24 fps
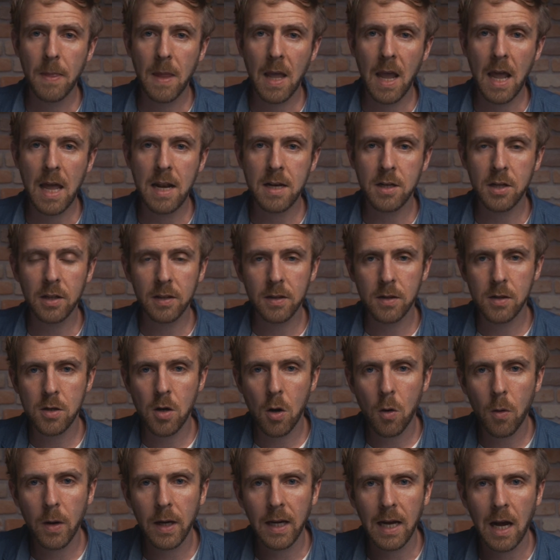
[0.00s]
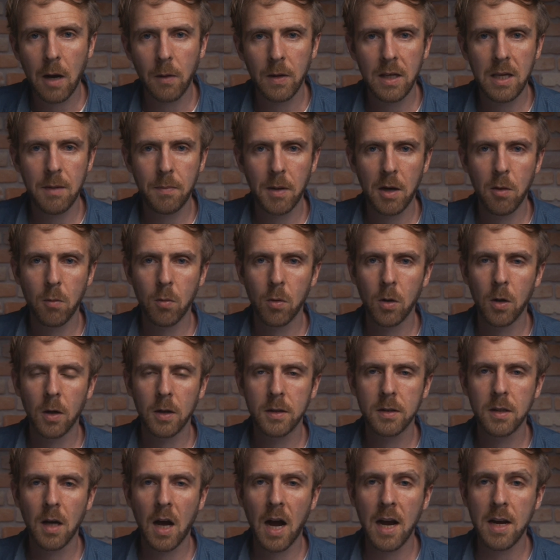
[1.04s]
And just knowing how eBay
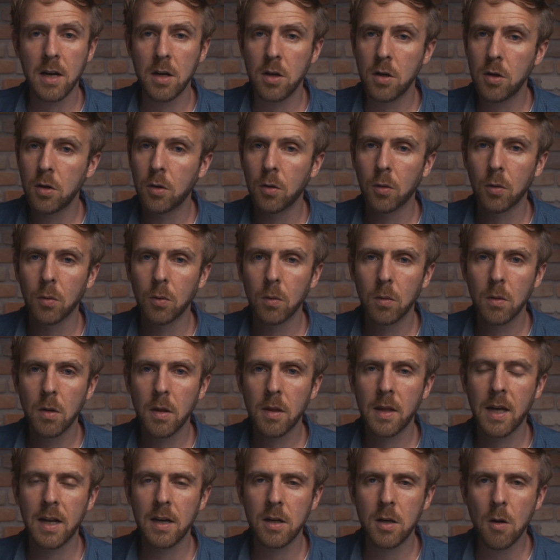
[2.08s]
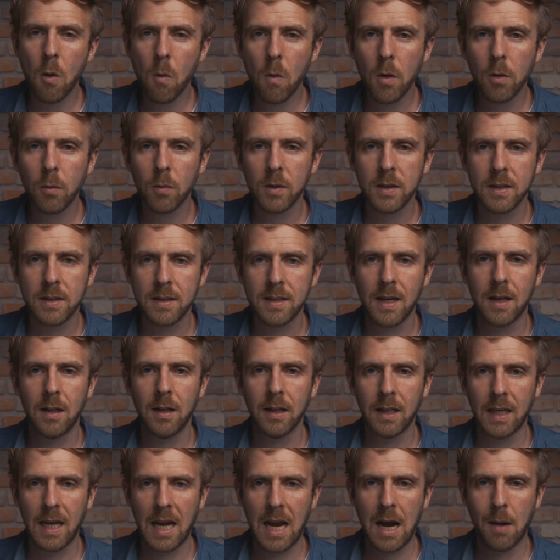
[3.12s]
works, I knew that no one would sell
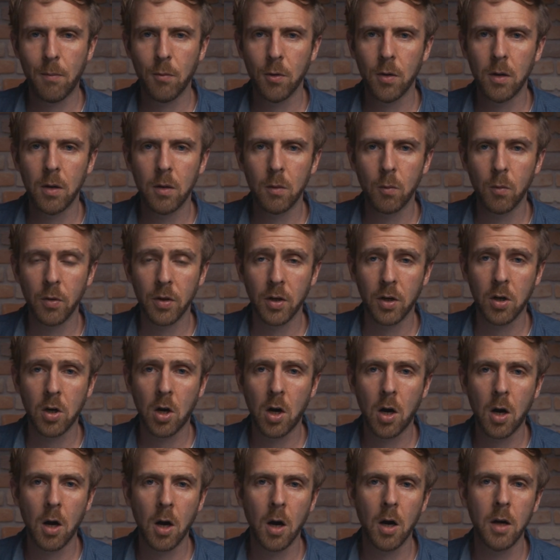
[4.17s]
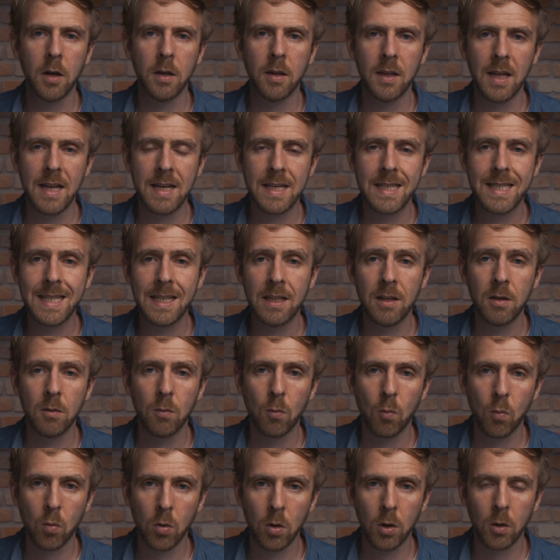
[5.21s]
a camera with a card that
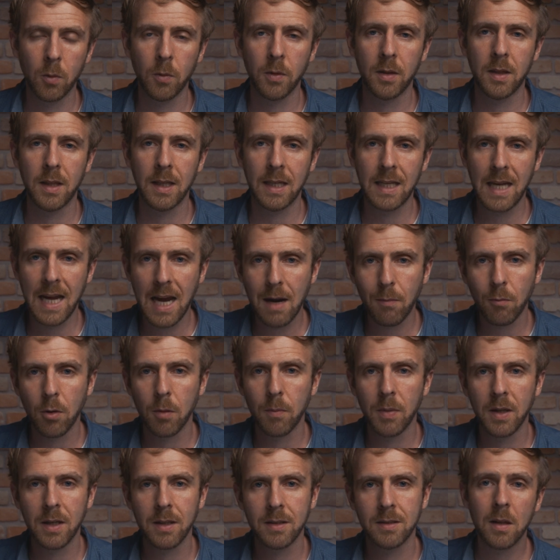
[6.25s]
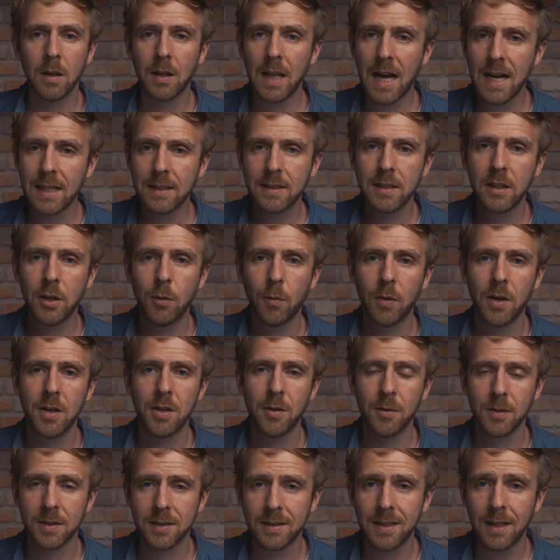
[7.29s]
didn't work with the camera, because the last thing you want
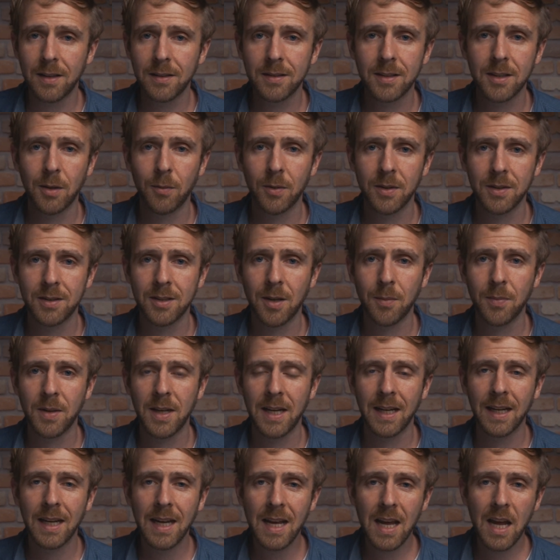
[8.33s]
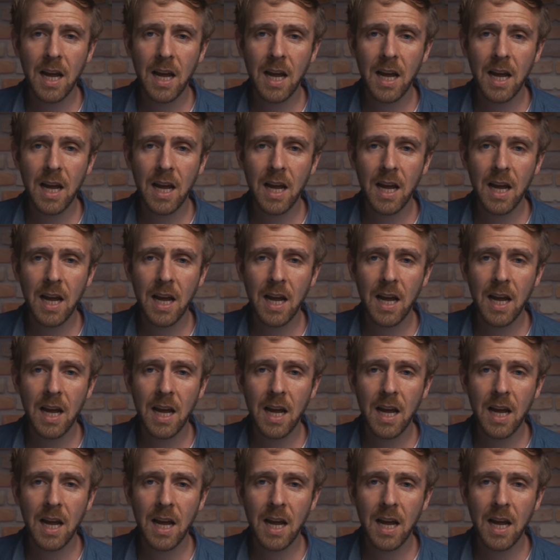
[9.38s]
to do is sell someone something,